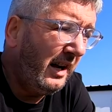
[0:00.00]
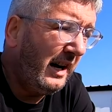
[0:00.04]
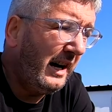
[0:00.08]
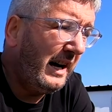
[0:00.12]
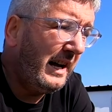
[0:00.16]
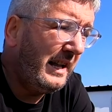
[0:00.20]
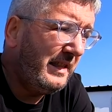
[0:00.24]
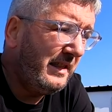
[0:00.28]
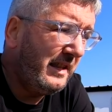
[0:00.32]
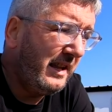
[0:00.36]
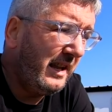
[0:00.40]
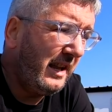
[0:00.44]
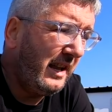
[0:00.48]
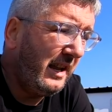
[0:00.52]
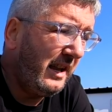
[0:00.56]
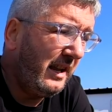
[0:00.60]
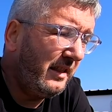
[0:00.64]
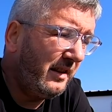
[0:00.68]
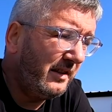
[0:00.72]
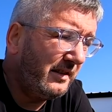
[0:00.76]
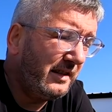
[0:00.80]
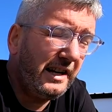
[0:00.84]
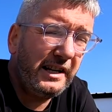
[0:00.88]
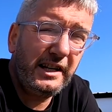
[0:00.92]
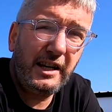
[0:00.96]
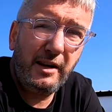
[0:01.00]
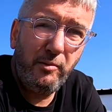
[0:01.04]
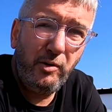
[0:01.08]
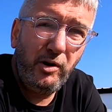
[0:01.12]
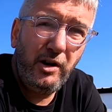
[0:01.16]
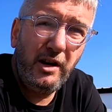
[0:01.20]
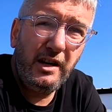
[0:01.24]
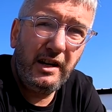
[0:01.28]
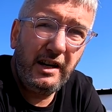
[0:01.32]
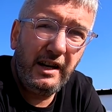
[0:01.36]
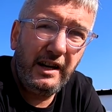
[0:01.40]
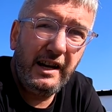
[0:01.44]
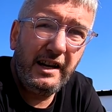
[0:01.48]
And there's that
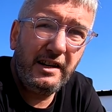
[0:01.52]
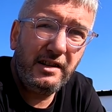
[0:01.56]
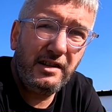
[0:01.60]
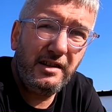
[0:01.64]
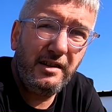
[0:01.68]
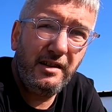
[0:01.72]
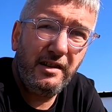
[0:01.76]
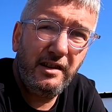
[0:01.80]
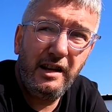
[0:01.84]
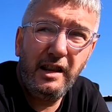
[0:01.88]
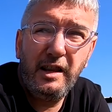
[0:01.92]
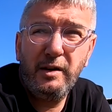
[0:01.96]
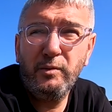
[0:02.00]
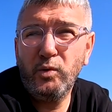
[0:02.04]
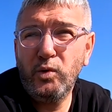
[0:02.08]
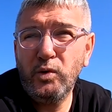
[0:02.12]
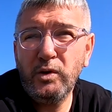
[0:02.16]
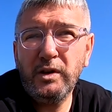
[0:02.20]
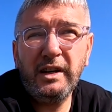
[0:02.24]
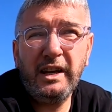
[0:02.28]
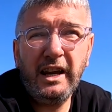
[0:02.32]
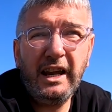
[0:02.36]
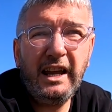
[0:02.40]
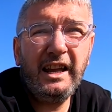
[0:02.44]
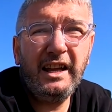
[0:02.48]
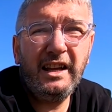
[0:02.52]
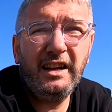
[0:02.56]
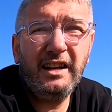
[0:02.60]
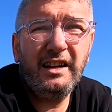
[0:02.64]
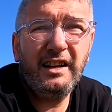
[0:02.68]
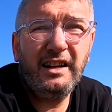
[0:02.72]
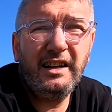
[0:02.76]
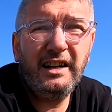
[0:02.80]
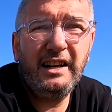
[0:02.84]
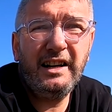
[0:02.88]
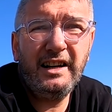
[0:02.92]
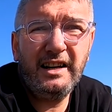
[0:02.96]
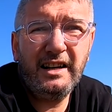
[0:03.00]
community connection that they won't get
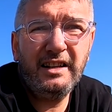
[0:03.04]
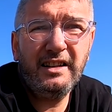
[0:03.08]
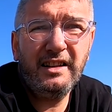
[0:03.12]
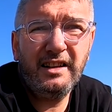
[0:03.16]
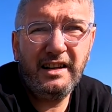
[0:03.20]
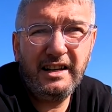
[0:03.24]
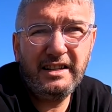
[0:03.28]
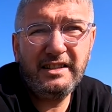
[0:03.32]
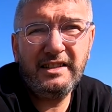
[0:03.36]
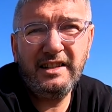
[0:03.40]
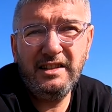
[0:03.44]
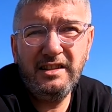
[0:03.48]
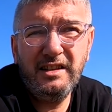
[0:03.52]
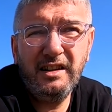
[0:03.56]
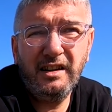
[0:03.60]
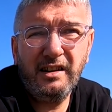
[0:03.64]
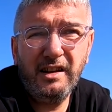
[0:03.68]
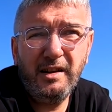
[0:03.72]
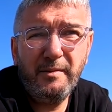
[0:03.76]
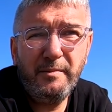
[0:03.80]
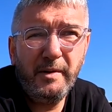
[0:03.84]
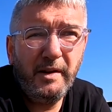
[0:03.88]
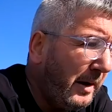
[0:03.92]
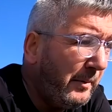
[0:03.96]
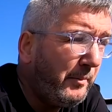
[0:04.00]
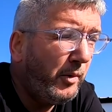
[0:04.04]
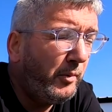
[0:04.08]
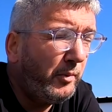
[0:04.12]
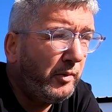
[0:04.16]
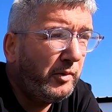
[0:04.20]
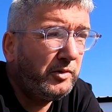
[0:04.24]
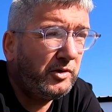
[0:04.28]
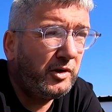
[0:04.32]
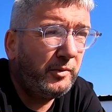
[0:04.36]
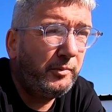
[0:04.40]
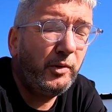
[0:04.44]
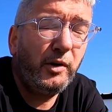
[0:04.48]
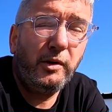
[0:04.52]
at a senior club. People
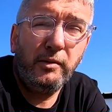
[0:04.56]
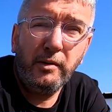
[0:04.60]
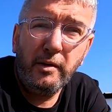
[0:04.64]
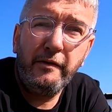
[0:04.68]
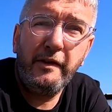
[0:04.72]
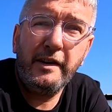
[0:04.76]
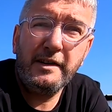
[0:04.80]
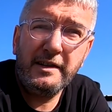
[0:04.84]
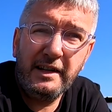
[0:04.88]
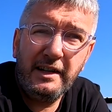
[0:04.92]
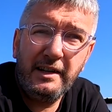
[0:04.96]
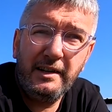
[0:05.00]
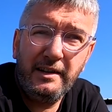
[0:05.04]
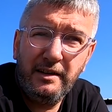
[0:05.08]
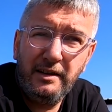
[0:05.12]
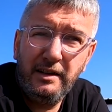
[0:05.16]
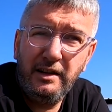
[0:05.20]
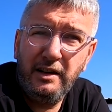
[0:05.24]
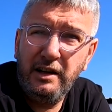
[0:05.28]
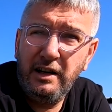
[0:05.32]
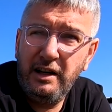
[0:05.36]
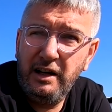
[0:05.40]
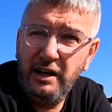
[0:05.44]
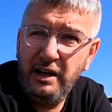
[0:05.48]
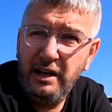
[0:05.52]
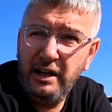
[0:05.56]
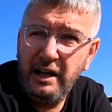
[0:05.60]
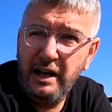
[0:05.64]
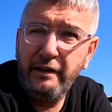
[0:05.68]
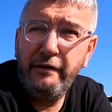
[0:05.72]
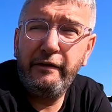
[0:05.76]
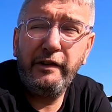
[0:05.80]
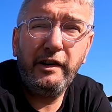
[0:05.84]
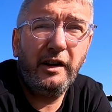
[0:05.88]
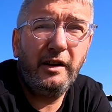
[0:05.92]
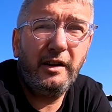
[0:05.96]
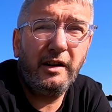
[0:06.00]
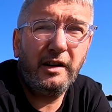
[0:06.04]
should probably visit
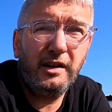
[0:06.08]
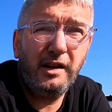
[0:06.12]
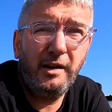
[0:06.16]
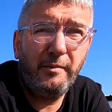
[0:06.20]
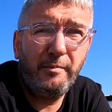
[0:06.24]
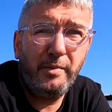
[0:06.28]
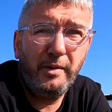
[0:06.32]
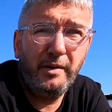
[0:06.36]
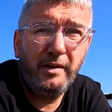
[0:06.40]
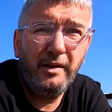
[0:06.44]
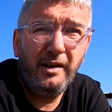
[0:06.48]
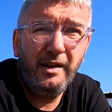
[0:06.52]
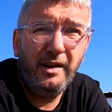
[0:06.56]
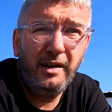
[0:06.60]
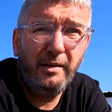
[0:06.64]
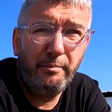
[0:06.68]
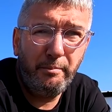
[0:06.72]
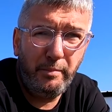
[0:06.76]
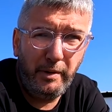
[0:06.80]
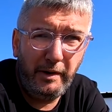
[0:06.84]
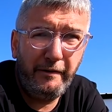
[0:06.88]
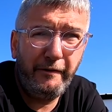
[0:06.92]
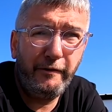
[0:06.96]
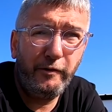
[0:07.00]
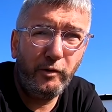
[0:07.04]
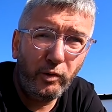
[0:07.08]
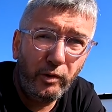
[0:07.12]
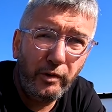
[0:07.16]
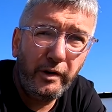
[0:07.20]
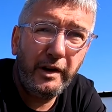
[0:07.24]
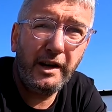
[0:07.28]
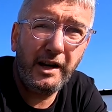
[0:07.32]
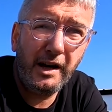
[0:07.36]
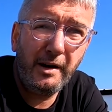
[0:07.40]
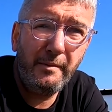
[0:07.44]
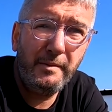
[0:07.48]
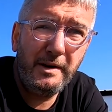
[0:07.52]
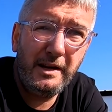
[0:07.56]
every other club before
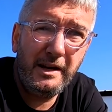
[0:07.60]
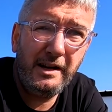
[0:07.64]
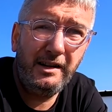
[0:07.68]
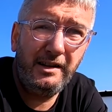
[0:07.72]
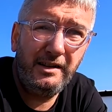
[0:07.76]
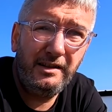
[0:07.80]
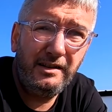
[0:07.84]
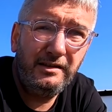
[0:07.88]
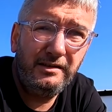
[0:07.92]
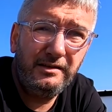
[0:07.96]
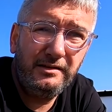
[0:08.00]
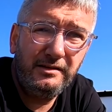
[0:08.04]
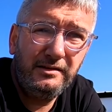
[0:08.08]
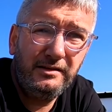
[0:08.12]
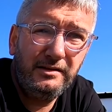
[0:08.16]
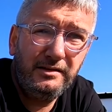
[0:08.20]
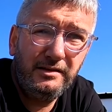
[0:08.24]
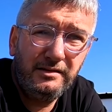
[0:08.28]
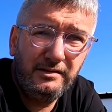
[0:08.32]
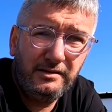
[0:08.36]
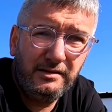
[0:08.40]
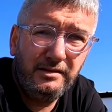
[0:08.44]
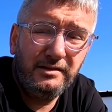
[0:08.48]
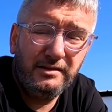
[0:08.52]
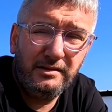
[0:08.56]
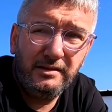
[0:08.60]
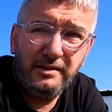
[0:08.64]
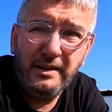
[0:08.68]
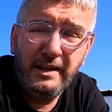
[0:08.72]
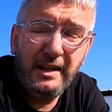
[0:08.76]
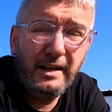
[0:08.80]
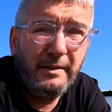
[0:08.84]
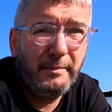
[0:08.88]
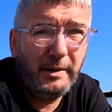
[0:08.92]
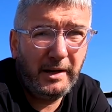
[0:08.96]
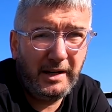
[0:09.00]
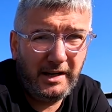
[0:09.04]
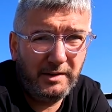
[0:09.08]
they come here,
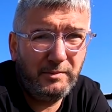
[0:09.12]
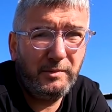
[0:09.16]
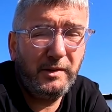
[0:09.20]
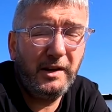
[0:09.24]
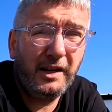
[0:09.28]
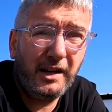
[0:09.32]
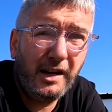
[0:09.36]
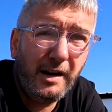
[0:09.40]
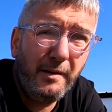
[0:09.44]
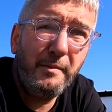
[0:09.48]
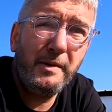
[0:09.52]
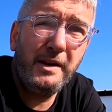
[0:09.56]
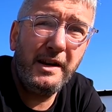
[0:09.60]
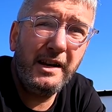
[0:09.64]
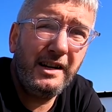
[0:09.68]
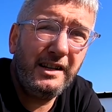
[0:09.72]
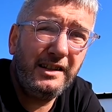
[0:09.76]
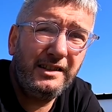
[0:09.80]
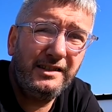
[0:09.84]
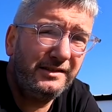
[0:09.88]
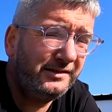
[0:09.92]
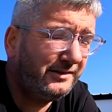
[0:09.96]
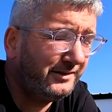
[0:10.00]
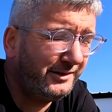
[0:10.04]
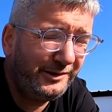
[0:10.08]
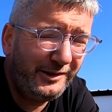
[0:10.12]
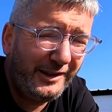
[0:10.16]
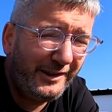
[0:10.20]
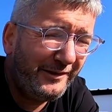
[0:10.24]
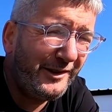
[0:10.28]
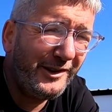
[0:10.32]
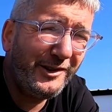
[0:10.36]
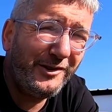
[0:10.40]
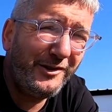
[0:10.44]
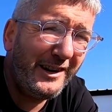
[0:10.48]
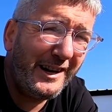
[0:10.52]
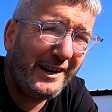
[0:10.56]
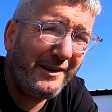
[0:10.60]
because when they come here, they'll
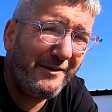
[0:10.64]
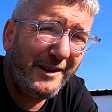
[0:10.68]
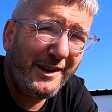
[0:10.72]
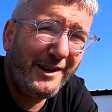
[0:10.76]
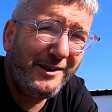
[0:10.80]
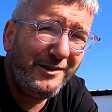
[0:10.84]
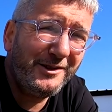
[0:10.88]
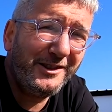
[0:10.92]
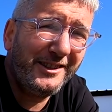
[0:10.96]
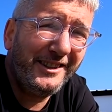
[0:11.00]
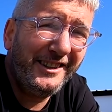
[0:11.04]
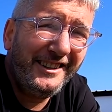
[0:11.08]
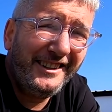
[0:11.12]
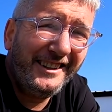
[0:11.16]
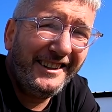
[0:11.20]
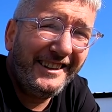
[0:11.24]
never go anywhere else.